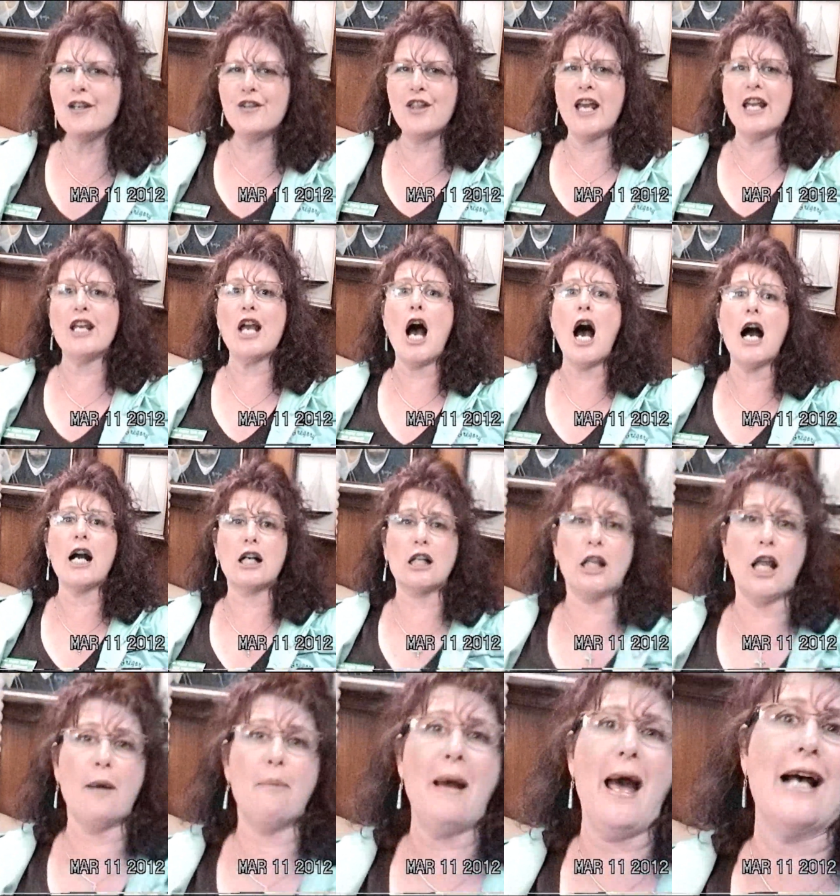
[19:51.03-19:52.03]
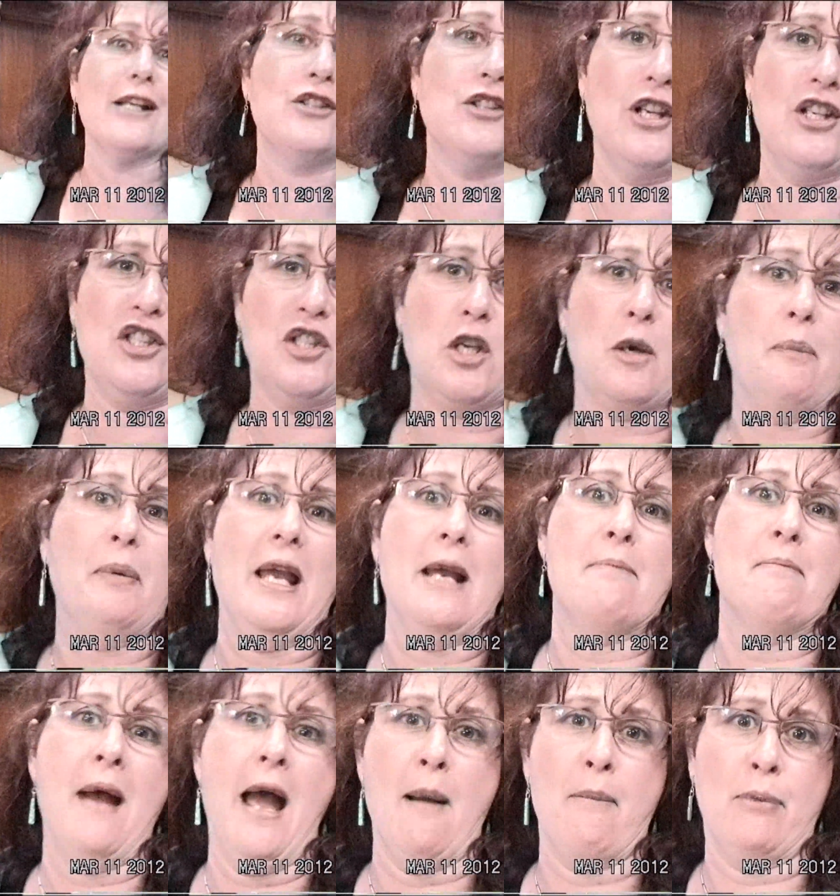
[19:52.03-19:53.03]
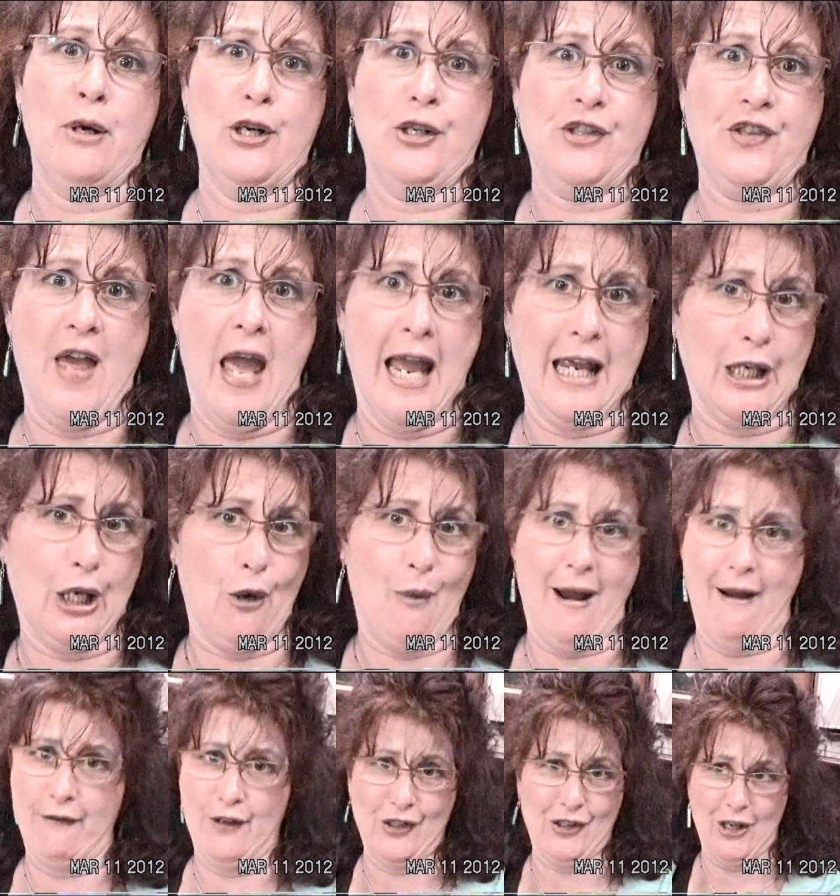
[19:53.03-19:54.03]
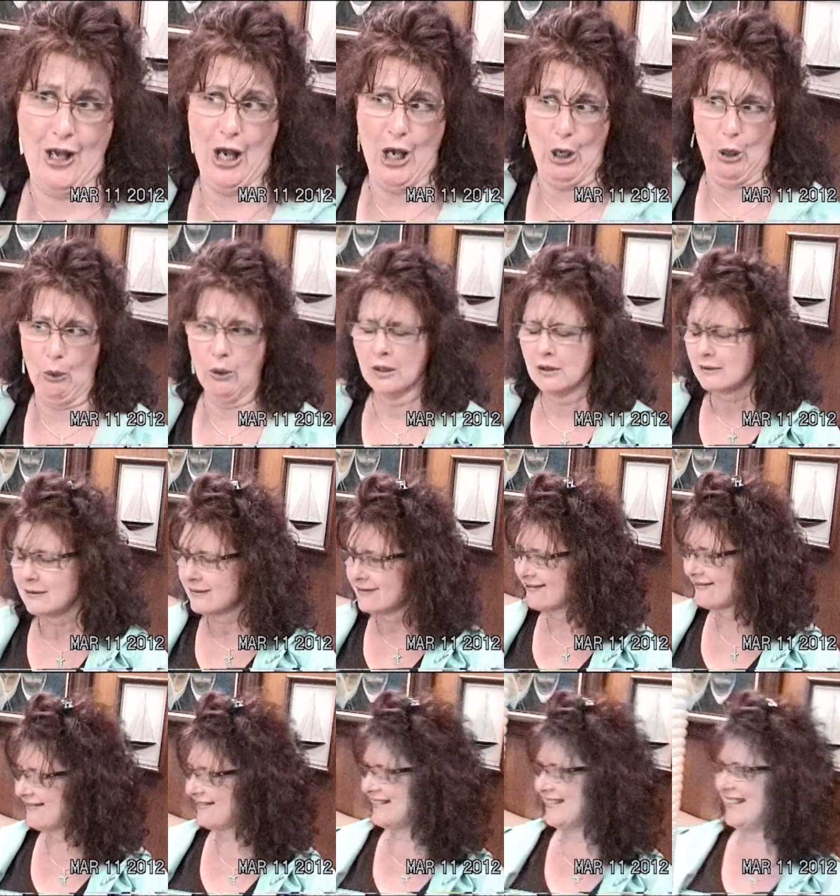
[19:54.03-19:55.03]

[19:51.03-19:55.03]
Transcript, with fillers: and the yacht club asked us to be members. Thank you ever so. That's right.